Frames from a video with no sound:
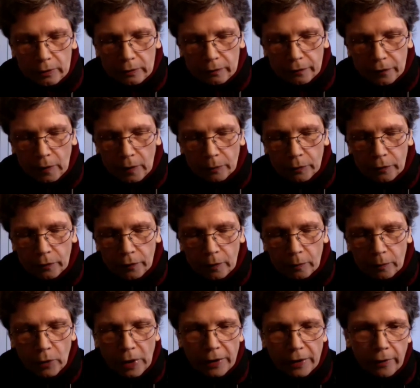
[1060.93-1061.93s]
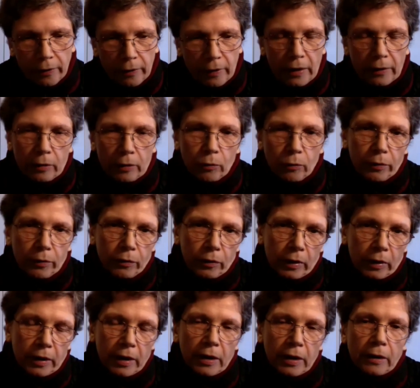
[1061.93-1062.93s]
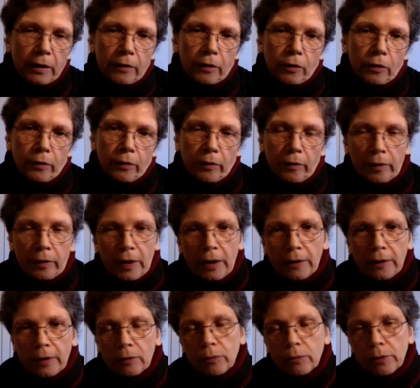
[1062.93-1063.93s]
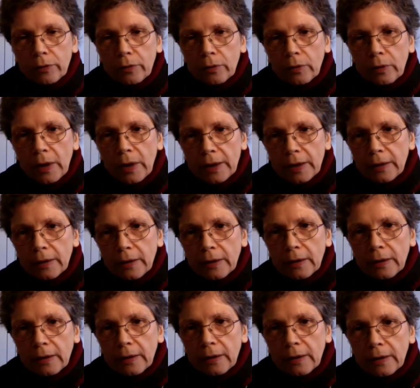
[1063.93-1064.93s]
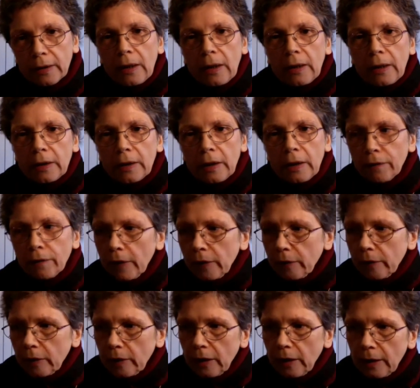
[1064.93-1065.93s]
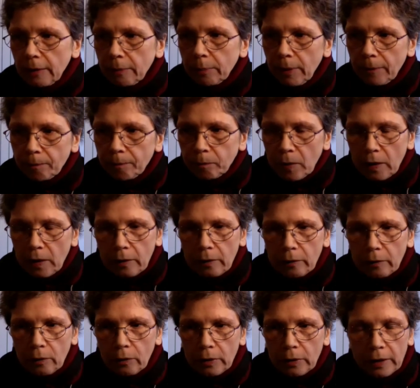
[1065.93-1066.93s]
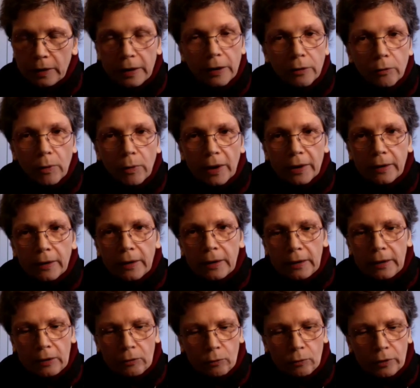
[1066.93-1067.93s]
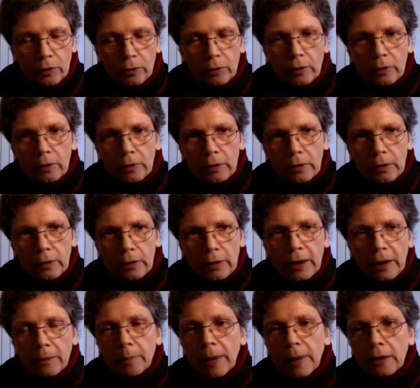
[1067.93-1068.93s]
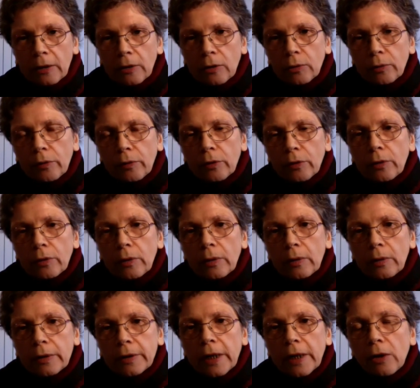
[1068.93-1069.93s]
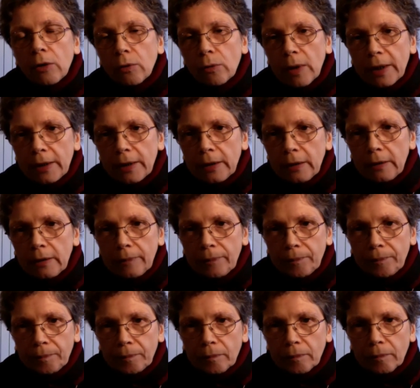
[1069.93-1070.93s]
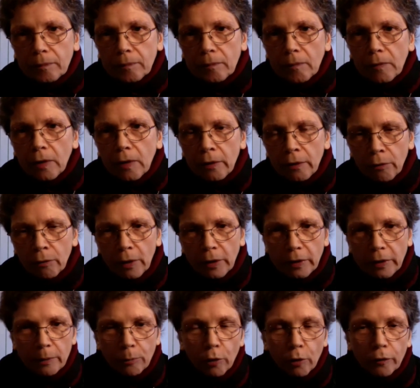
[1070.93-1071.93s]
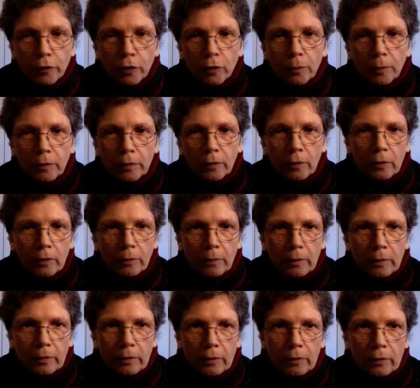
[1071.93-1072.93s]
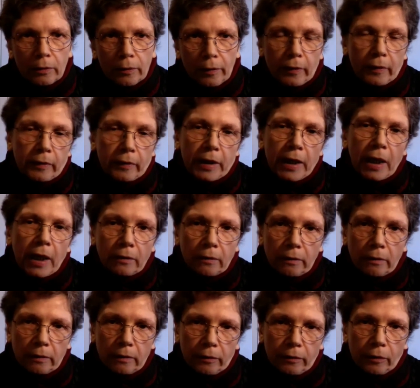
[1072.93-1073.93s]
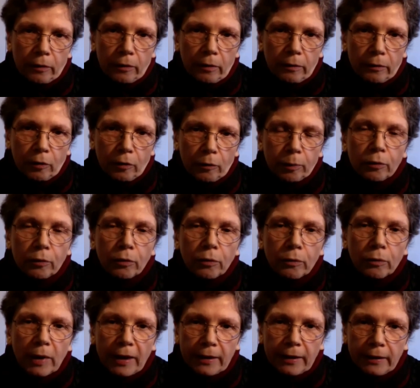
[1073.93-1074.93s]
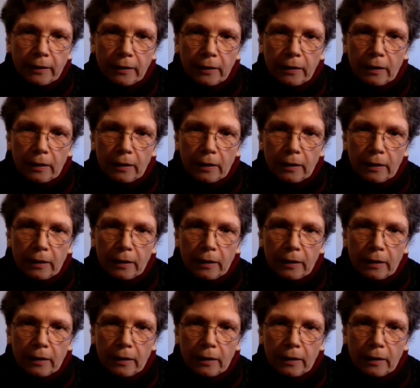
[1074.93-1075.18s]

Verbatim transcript: from one side there was a green and the other side there was a red. And if I scrape the green one, I could get back to the yellow one. Okay. So I remove the cyan, the blue one,